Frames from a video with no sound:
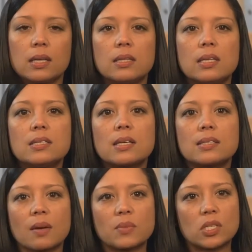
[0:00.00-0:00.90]
These
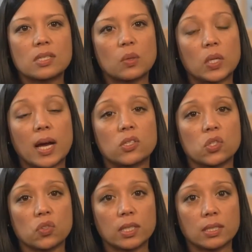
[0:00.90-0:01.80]
exemptions apply
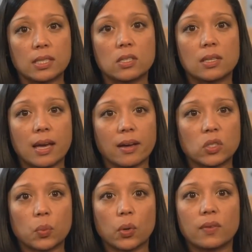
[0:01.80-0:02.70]
strictly to the
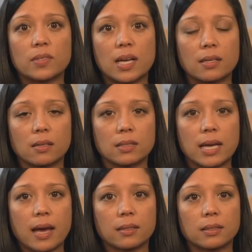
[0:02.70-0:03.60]
export of technical
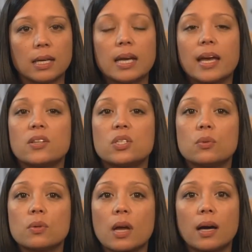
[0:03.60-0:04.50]
data and
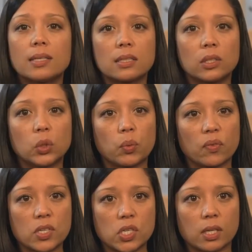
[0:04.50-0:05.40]
do not include
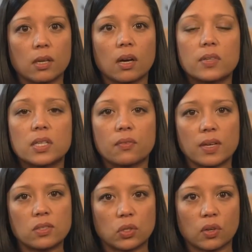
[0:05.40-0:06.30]
provision of a
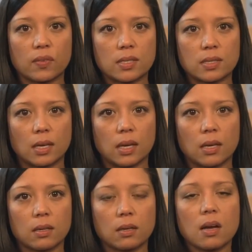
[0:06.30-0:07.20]
defense service.
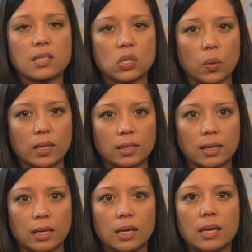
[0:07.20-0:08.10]

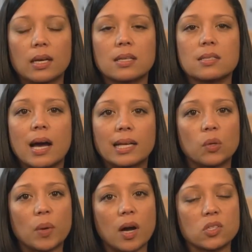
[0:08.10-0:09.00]
Consequently, it is
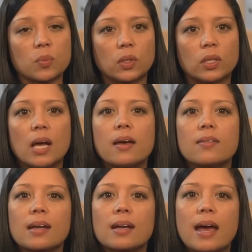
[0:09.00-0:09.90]
highly possible
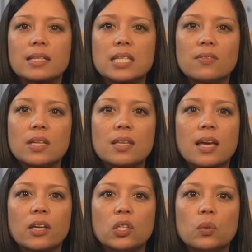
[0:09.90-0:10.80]
that an activity
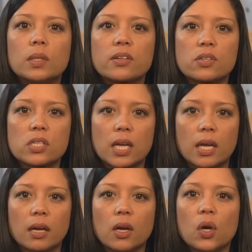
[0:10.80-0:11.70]
that you will
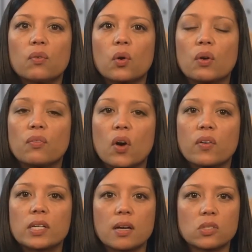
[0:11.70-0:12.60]
undertake for a
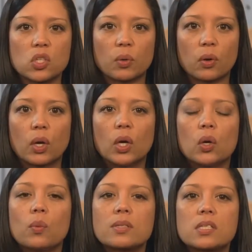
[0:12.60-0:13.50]
foreign customer
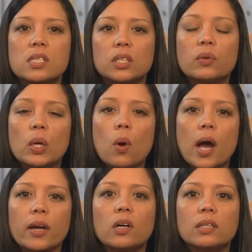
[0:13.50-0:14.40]
will still
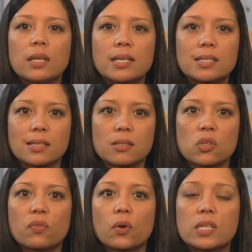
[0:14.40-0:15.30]
require a
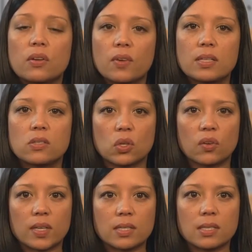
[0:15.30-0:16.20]
license for a defense
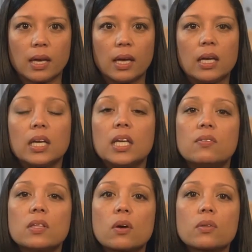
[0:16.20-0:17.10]
service,
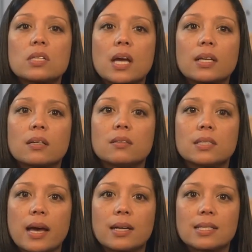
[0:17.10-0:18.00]
even though the technical
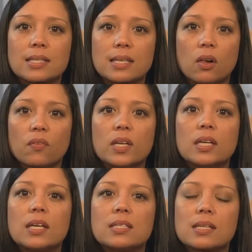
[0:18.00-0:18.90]
data itself
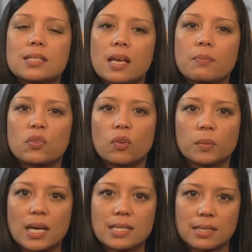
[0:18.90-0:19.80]
is exempt
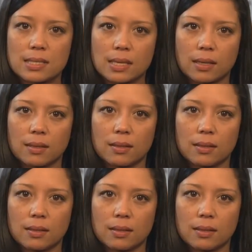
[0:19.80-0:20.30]
from licensing.